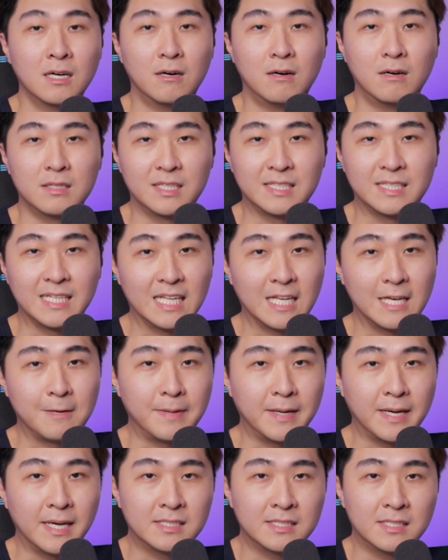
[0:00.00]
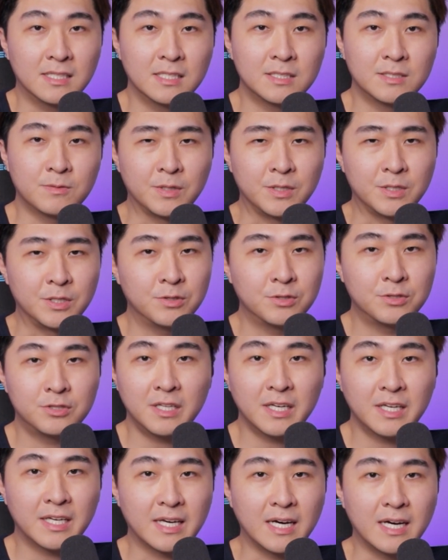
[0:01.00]
On a daily basis, we
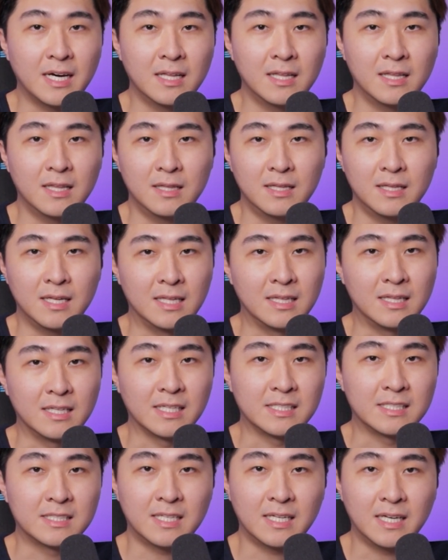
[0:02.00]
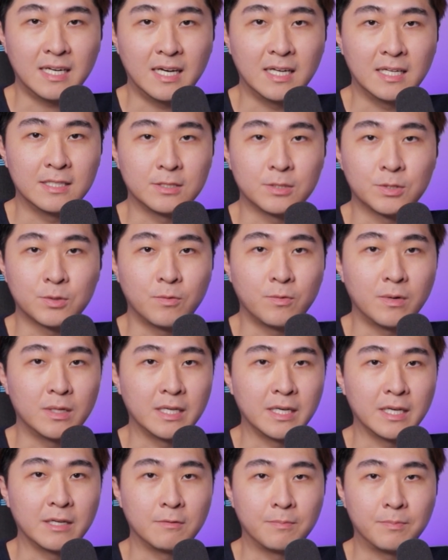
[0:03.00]
usually get at least 10 to
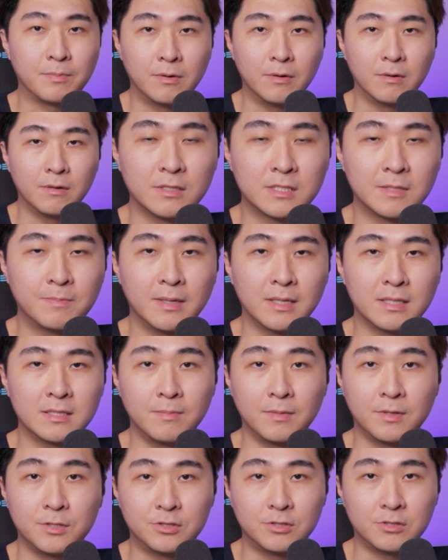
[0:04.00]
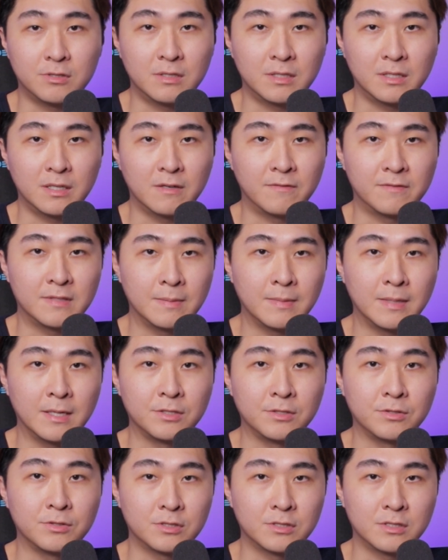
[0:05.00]
20 reports, but the majority of them are
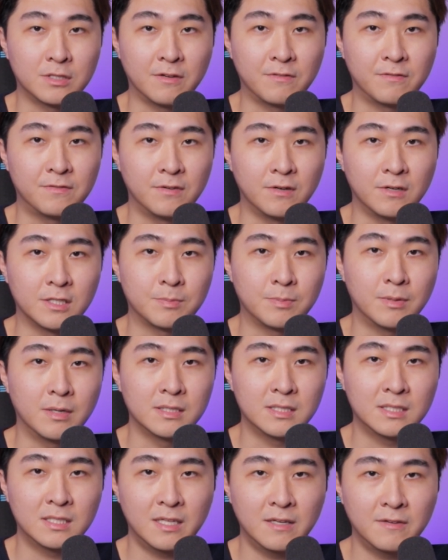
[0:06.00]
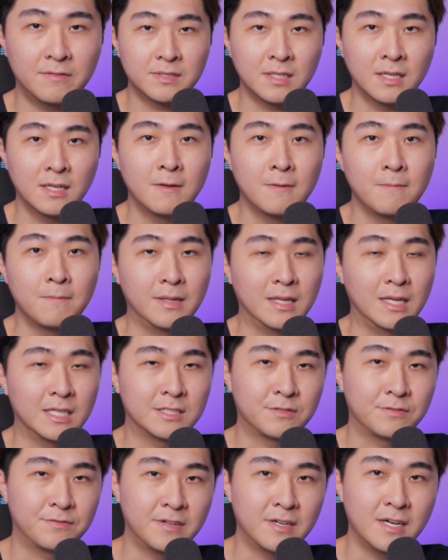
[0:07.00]
usually false positives, but
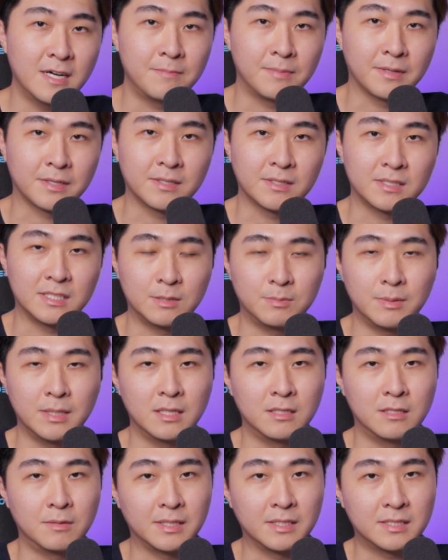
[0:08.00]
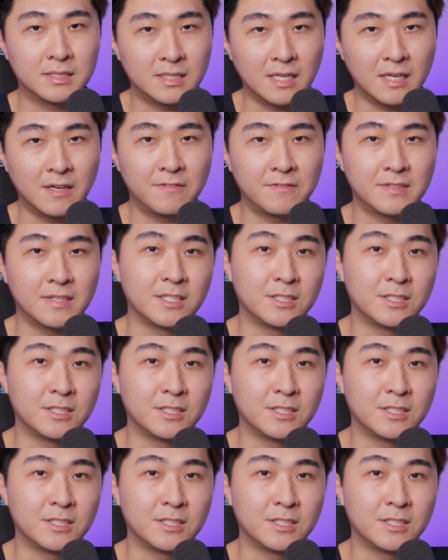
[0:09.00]
that's fine because it's better to be safe than